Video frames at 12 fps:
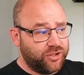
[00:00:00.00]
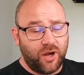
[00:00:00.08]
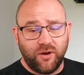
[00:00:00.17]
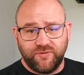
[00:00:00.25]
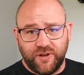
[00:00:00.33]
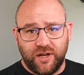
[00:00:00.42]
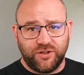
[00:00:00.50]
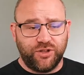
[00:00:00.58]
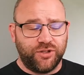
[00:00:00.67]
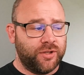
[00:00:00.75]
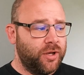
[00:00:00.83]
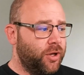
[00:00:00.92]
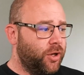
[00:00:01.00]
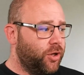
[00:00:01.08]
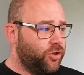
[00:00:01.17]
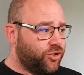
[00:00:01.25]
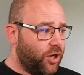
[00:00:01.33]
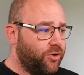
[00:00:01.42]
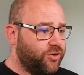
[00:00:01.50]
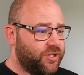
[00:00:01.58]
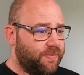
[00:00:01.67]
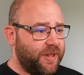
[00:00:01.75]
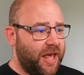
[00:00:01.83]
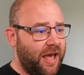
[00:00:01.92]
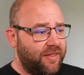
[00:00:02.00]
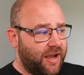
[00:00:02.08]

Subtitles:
Hopefully I just showed some of that.